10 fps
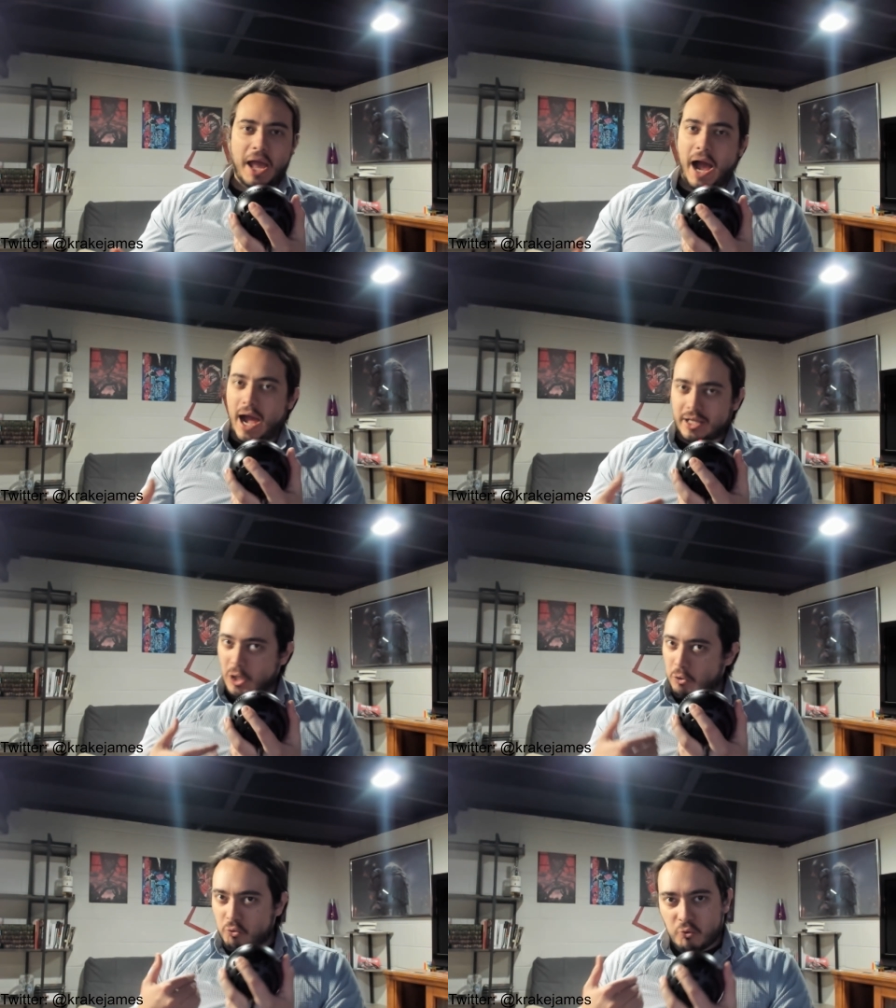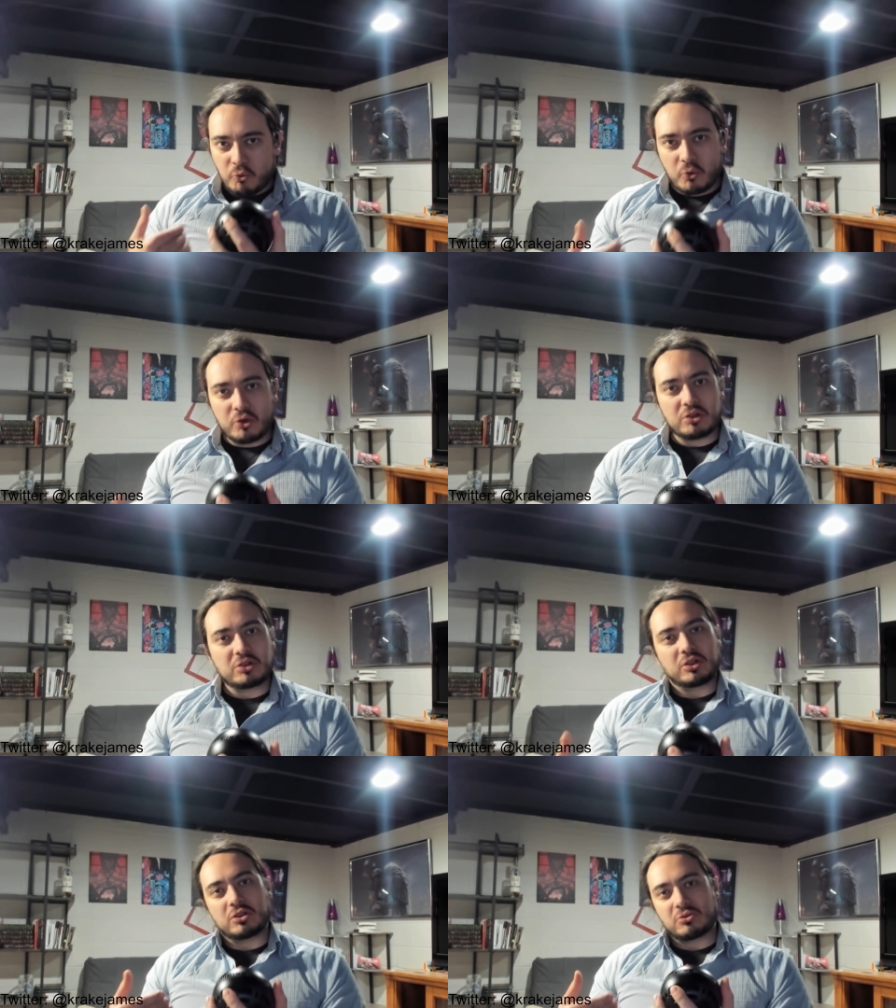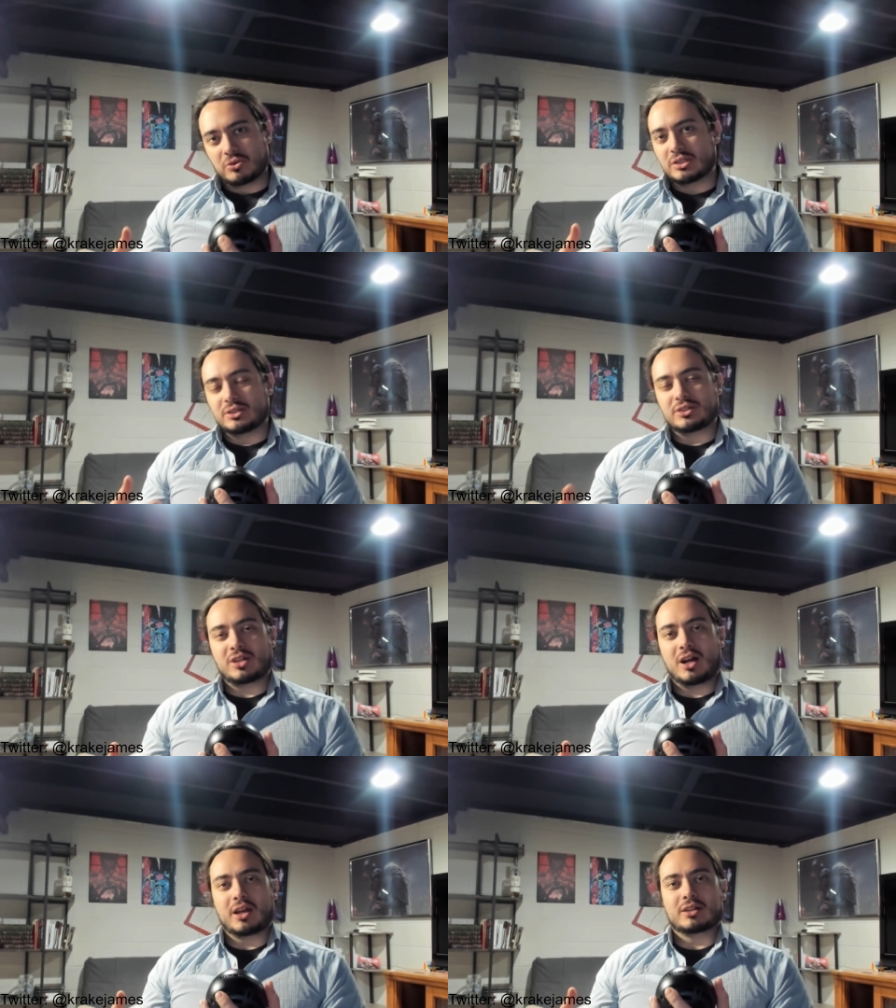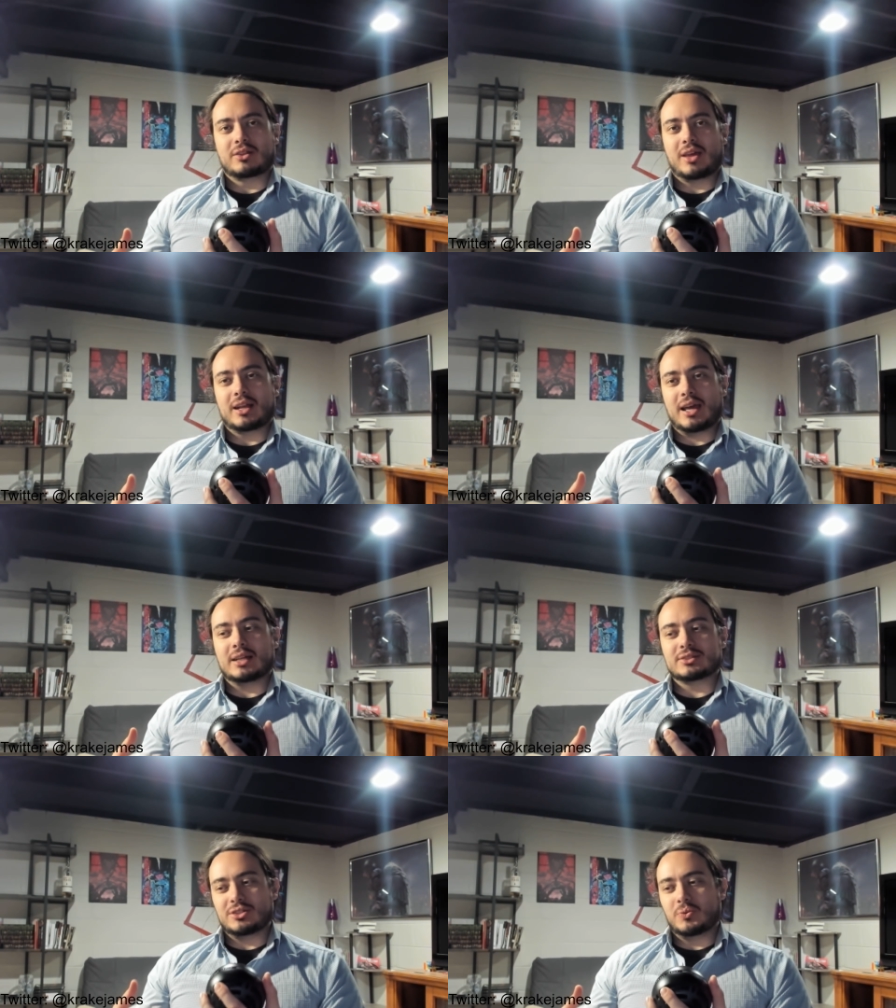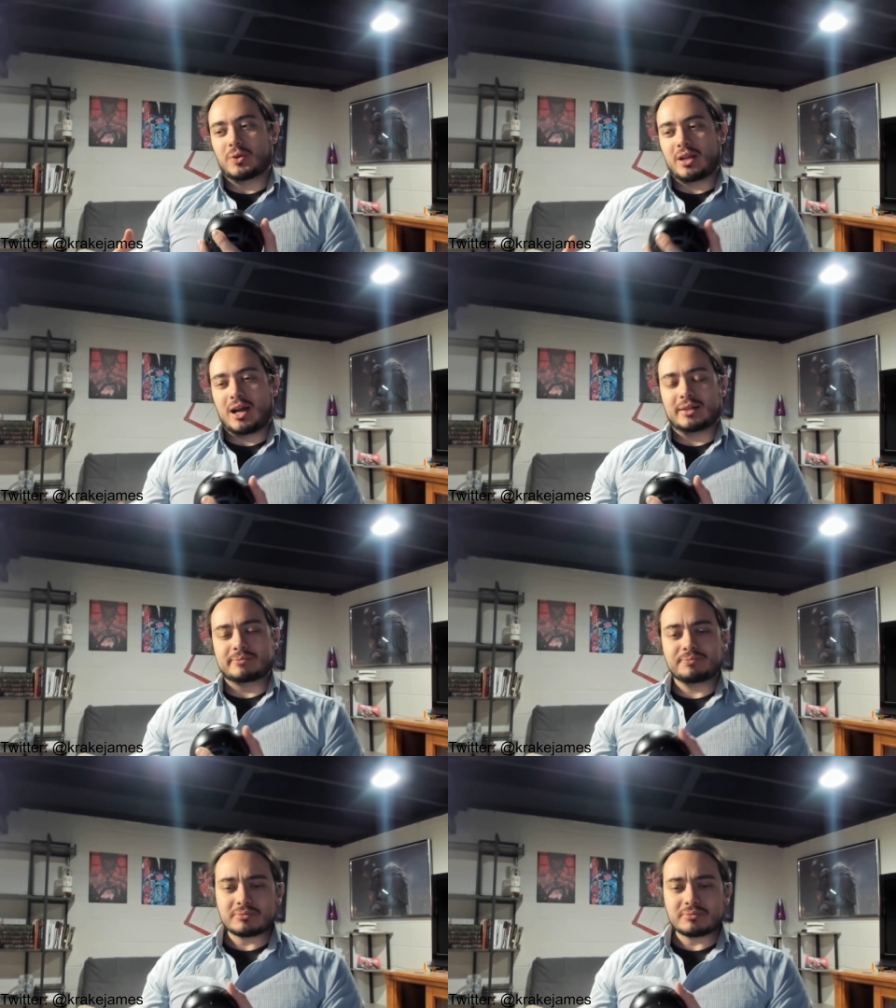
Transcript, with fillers: I got really, really tired of that as it went on.